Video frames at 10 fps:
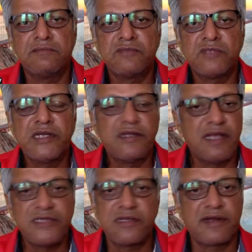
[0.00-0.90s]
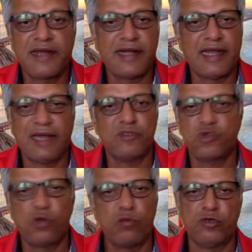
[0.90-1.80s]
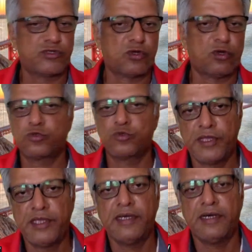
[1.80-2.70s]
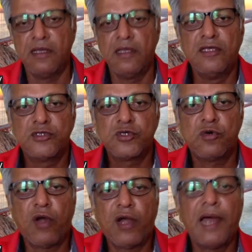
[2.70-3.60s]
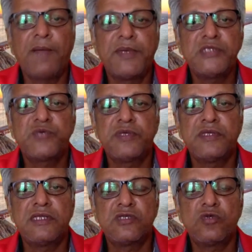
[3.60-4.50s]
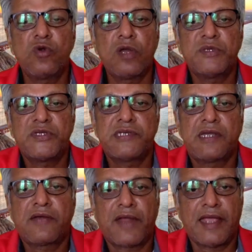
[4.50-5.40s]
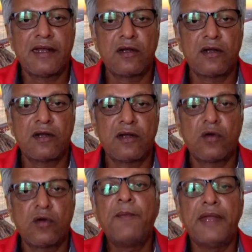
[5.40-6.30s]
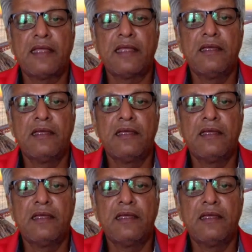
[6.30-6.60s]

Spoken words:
International cricket happens almost all through the year. So, what happens when there is no domestic cricket at all happening?